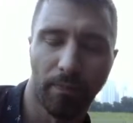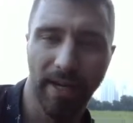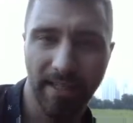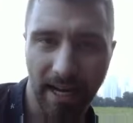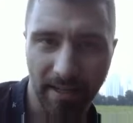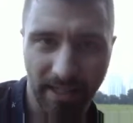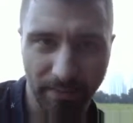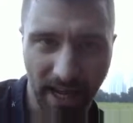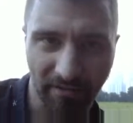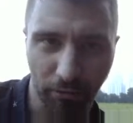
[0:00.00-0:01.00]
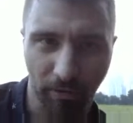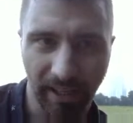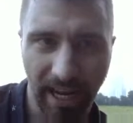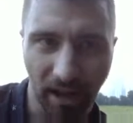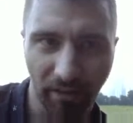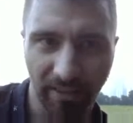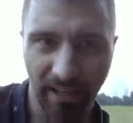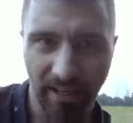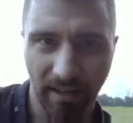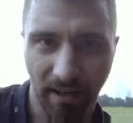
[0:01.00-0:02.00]
big data seems to have a really
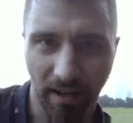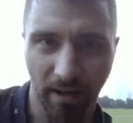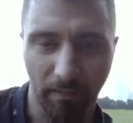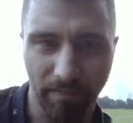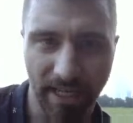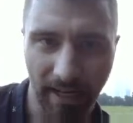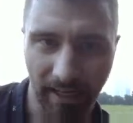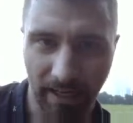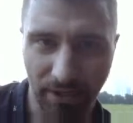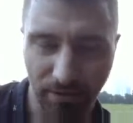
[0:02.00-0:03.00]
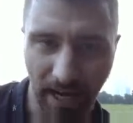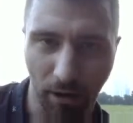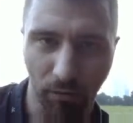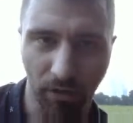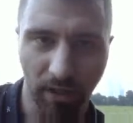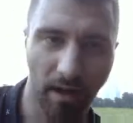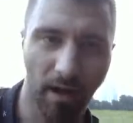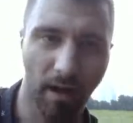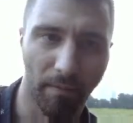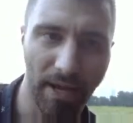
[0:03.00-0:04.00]
healthy um, tech and industry outlook.
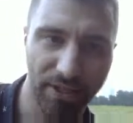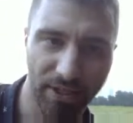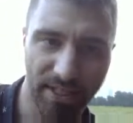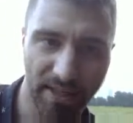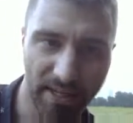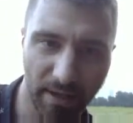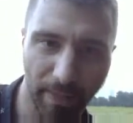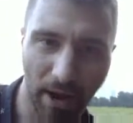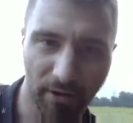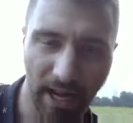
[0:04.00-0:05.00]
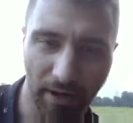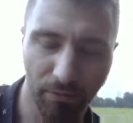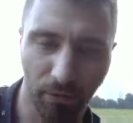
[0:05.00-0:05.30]
Um, as you can see, these compounded annual